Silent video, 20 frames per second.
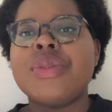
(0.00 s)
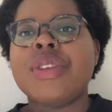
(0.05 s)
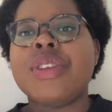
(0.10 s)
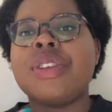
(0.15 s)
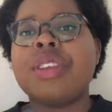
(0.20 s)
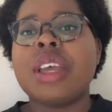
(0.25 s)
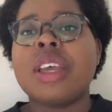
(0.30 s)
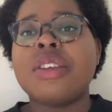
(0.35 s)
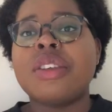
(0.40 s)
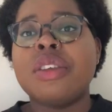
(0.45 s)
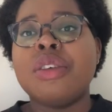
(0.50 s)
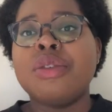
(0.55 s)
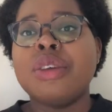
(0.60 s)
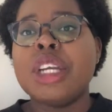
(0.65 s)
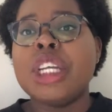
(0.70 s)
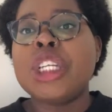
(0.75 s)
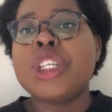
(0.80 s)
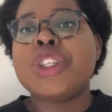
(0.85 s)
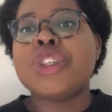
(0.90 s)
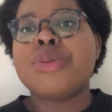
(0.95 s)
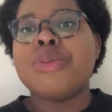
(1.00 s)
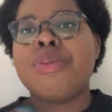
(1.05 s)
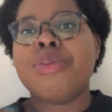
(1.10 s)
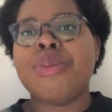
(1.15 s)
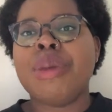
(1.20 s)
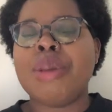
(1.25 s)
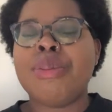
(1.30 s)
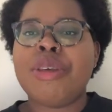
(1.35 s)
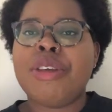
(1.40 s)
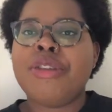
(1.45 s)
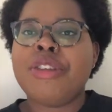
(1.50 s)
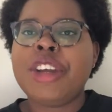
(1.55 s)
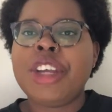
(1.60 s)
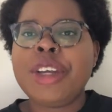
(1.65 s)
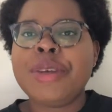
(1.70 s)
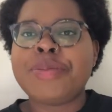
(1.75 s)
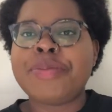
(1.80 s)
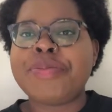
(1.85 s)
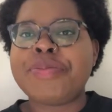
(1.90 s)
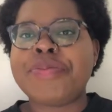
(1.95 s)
Sex and Rage might be for you.